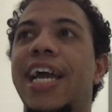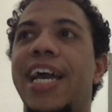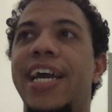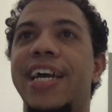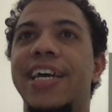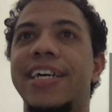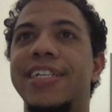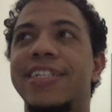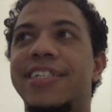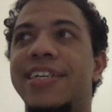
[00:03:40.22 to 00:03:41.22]

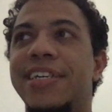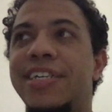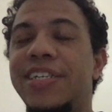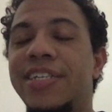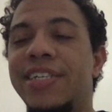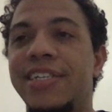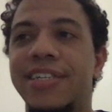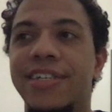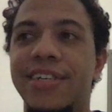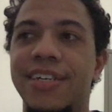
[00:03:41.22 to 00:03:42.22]
and
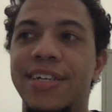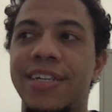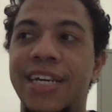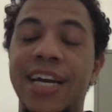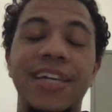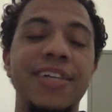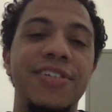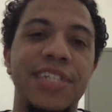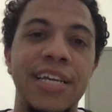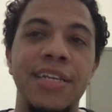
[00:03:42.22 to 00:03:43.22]
like I can
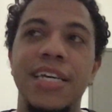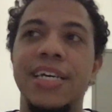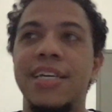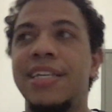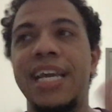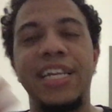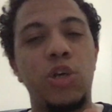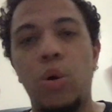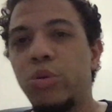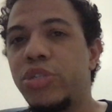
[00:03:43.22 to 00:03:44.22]
understand and they
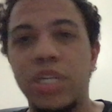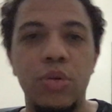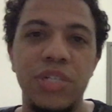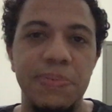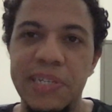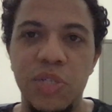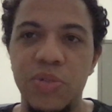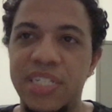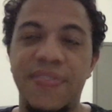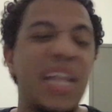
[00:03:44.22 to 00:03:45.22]
told you they don't want to speak to you
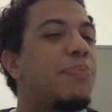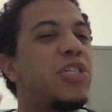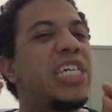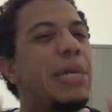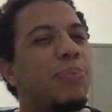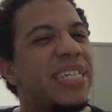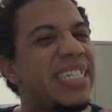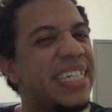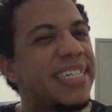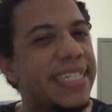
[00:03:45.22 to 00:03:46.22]
and stuff like that, but you keep
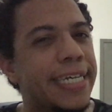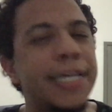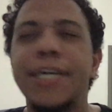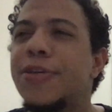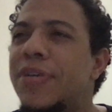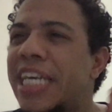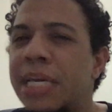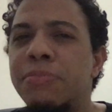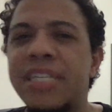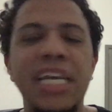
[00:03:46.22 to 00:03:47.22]
persisting. You
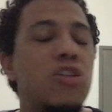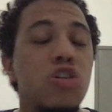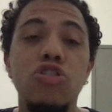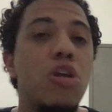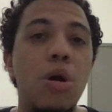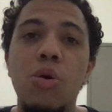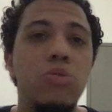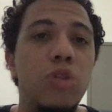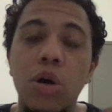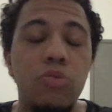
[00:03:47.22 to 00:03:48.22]
keep saying, no,
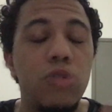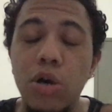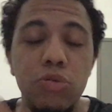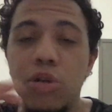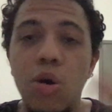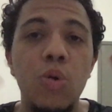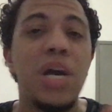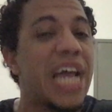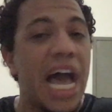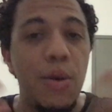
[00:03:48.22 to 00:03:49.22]
no, no, no,
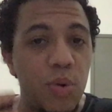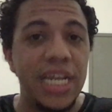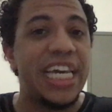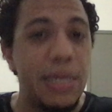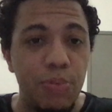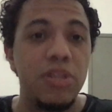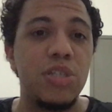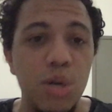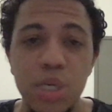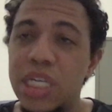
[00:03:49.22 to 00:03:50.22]
I want to keep on
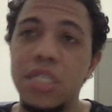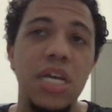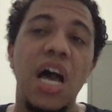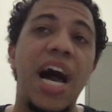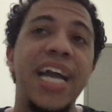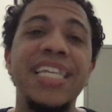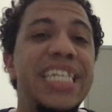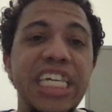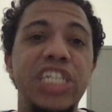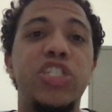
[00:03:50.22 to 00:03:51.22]
talking. I
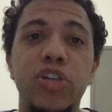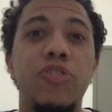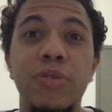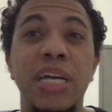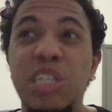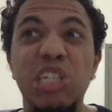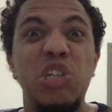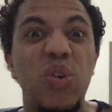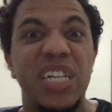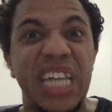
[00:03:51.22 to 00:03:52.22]
need your, I need
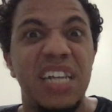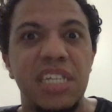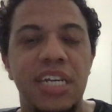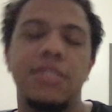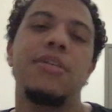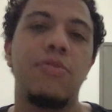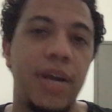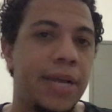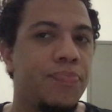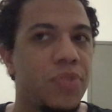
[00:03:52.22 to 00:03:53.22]
your attention,
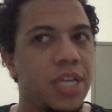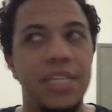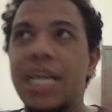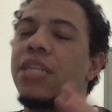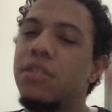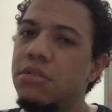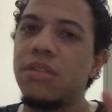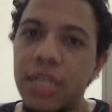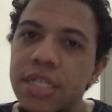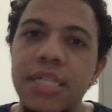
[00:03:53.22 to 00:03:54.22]
right? Then
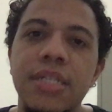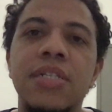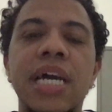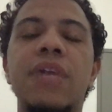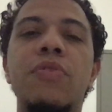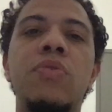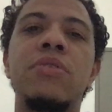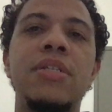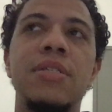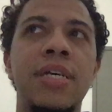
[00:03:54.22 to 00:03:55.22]
there's kind of,
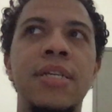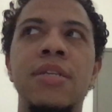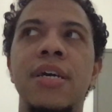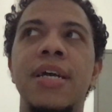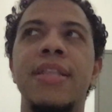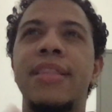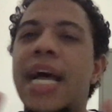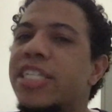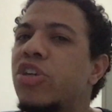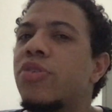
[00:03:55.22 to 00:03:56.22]
a, then
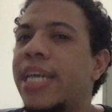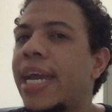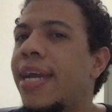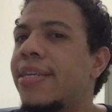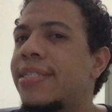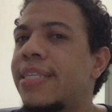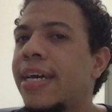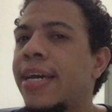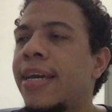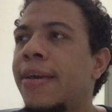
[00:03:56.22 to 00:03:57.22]
that's okay to
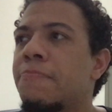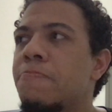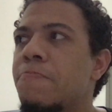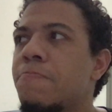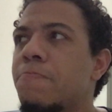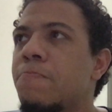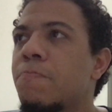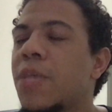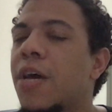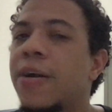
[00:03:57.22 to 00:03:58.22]
say,
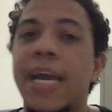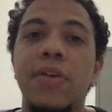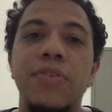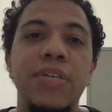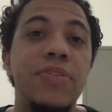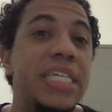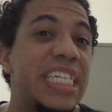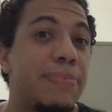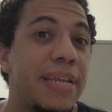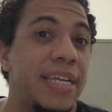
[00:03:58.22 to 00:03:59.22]
okay, I don't need to really
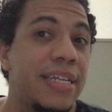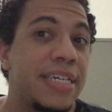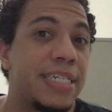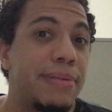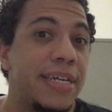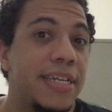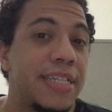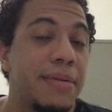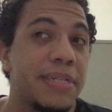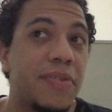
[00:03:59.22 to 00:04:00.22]
explain, explain anything because I